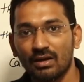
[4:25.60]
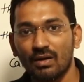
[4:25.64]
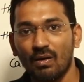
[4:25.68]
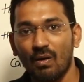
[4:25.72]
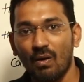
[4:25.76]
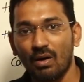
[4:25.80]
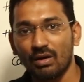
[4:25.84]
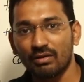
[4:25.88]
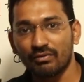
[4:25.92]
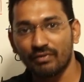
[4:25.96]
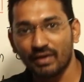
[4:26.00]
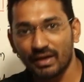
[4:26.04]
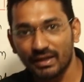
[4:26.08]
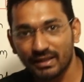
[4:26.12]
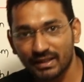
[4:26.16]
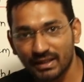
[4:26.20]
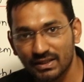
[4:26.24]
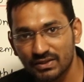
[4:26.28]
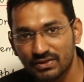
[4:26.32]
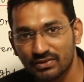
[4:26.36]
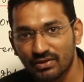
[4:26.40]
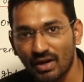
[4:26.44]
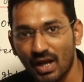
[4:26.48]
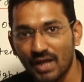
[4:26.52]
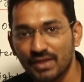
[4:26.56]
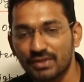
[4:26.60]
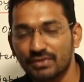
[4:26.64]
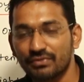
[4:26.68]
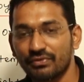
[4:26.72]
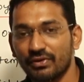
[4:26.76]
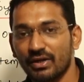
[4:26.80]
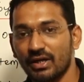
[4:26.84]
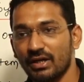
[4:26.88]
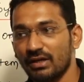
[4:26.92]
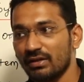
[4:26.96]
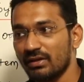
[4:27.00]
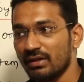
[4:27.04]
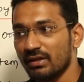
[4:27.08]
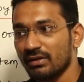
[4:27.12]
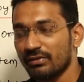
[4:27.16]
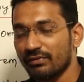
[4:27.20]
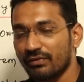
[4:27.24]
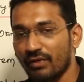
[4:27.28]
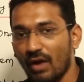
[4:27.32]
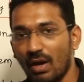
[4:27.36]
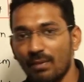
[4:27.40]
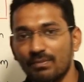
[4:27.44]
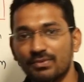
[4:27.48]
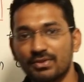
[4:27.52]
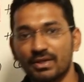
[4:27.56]
or work is transferred
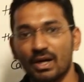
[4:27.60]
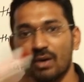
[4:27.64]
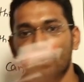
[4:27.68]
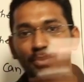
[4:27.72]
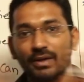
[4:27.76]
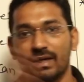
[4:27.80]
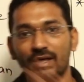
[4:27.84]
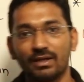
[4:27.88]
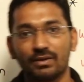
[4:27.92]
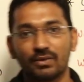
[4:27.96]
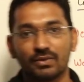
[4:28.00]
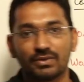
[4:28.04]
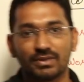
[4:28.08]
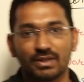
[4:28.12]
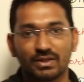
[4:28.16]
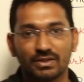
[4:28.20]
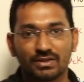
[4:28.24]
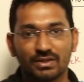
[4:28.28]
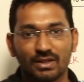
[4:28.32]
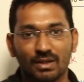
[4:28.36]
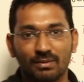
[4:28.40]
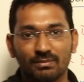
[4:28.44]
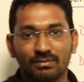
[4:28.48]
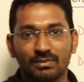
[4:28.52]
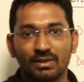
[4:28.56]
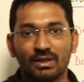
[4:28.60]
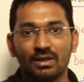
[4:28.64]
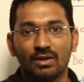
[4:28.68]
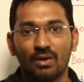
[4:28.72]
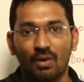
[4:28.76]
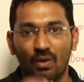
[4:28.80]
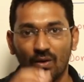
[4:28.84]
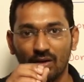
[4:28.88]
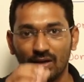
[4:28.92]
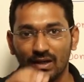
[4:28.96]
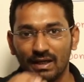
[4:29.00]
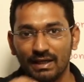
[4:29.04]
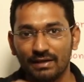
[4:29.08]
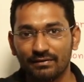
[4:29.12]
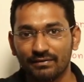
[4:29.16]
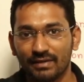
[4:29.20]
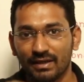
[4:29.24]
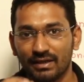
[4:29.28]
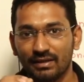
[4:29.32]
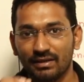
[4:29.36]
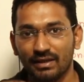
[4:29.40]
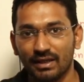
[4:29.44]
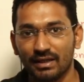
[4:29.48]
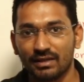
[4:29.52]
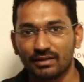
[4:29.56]
from surrounding to system only
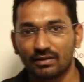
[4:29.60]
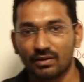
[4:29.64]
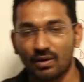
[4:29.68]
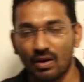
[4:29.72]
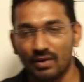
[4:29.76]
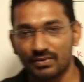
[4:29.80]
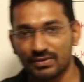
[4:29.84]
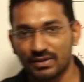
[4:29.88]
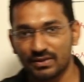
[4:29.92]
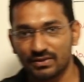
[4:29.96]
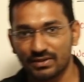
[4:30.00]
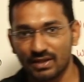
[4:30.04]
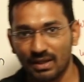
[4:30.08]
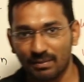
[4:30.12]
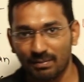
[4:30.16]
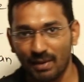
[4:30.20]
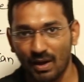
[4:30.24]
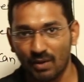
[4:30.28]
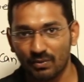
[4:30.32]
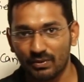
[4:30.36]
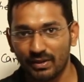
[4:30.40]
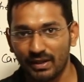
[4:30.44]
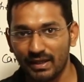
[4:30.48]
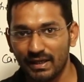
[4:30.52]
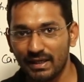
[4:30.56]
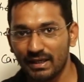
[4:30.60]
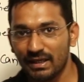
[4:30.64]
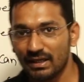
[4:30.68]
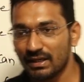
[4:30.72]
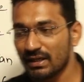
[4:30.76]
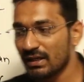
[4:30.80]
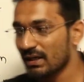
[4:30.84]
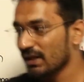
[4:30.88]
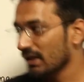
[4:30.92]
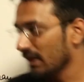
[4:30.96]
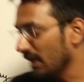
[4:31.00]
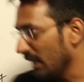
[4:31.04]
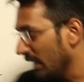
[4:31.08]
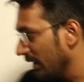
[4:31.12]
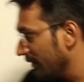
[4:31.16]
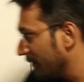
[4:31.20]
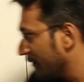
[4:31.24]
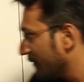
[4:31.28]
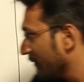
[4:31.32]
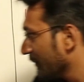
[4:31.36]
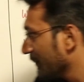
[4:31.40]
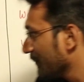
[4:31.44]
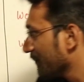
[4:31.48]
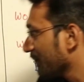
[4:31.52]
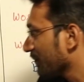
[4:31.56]
when it crosses the boundary.
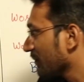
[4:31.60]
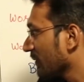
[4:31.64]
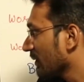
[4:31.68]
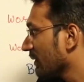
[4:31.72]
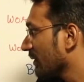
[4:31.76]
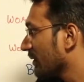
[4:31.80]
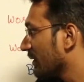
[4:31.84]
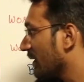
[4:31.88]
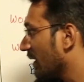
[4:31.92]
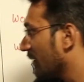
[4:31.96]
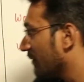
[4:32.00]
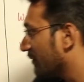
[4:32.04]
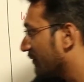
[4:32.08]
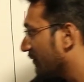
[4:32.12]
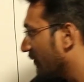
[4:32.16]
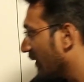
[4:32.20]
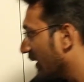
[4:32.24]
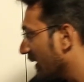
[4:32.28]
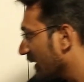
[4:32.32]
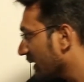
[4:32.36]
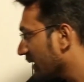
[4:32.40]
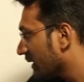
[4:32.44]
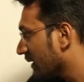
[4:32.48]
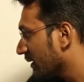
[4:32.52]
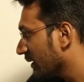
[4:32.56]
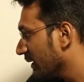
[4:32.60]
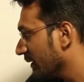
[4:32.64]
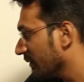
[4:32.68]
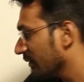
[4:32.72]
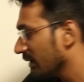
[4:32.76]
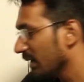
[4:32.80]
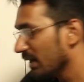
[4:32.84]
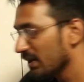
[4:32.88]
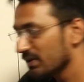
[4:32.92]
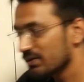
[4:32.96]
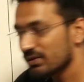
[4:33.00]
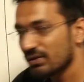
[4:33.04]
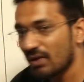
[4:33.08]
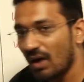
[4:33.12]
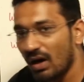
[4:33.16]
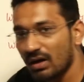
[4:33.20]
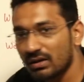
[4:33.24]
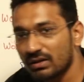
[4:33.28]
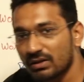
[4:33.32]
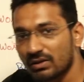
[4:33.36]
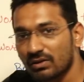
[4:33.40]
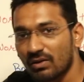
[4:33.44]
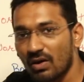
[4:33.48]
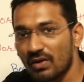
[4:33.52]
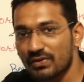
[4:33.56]
If the work is
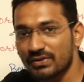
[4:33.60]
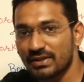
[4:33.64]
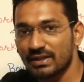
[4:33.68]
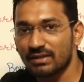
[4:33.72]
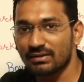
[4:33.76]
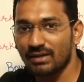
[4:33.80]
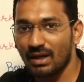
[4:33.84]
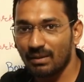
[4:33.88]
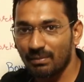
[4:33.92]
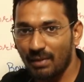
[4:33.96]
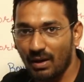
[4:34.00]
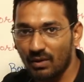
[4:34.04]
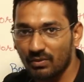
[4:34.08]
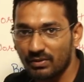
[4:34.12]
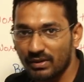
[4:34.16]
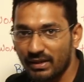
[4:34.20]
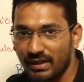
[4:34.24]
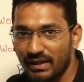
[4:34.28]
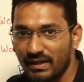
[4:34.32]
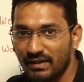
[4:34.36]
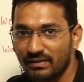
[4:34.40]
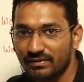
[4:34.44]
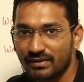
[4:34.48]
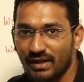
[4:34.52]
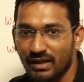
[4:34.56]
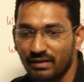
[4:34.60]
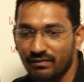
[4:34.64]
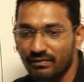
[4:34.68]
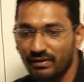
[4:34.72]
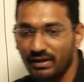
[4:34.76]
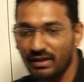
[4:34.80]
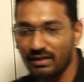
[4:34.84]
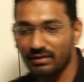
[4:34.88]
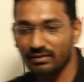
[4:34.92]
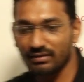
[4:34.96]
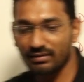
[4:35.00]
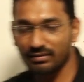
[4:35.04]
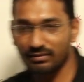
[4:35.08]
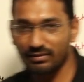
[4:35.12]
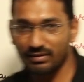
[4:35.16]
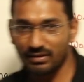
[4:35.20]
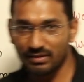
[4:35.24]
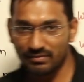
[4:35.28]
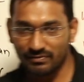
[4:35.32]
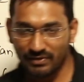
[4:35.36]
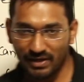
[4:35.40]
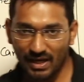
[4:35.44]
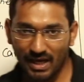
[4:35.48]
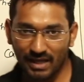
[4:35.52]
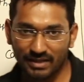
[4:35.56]
not crossing the boundary, then
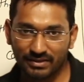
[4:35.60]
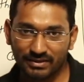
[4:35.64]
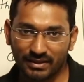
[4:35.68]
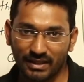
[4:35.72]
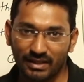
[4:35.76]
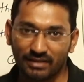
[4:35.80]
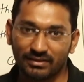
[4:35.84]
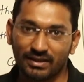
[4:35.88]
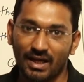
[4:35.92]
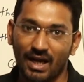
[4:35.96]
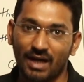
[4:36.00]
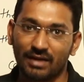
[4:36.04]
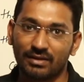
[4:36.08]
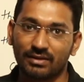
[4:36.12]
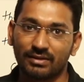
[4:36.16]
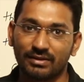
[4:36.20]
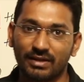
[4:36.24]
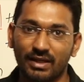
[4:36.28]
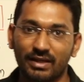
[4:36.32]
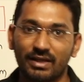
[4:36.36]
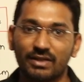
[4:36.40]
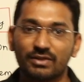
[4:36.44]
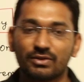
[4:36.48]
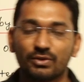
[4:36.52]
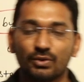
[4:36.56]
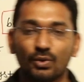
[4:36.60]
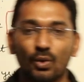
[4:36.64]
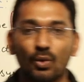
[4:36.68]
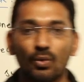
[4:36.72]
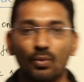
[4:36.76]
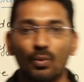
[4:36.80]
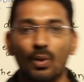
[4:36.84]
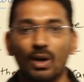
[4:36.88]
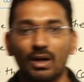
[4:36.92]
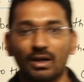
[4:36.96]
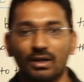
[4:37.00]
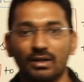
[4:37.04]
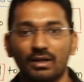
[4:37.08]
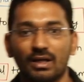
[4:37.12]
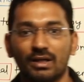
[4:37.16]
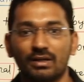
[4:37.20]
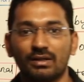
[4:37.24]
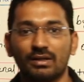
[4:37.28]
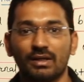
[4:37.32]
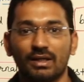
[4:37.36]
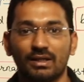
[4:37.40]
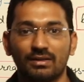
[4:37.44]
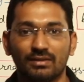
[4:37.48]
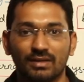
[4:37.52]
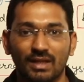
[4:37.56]
we are saying that there is no work
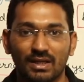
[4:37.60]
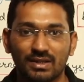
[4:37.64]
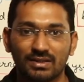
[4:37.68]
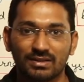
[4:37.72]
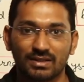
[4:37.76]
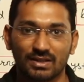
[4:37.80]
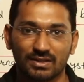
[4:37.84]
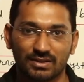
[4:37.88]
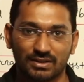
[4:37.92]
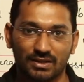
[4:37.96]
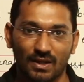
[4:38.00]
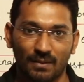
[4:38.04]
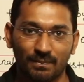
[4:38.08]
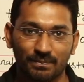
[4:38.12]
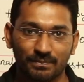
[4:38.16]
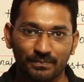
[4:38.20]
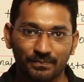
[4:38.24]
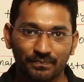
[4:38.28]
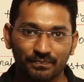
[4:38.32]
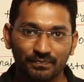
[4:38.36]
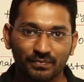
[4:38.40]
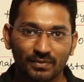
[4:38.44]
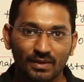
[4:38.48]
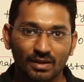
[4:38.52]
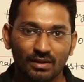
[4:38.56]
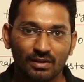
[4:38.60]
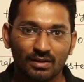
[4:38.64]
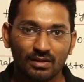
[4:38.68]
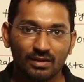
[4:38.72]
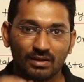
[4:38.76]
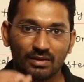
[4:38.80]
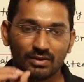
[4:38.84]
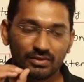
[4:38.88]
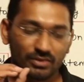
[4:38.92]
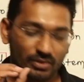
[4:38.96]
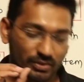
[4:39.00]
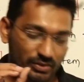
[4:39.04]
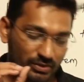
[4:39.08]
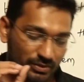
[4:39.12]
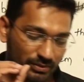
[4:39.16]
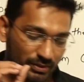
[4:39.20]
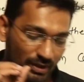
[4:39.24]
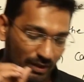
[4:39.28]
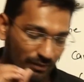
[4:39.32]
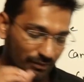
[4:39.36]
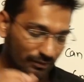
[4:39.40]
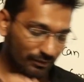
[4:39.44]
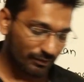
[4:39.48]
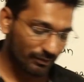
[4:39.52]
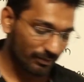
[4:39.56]
done in the system. So
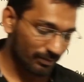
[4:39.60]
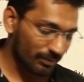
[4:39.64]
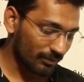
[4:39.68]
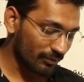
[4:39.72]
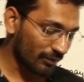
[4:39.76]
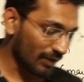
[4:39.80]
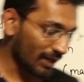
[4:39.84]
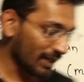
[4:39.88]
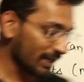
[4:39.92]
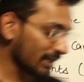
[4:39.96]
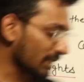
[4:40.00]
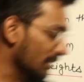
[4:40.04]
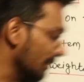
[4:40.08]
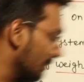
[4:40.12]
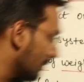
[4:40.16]
the work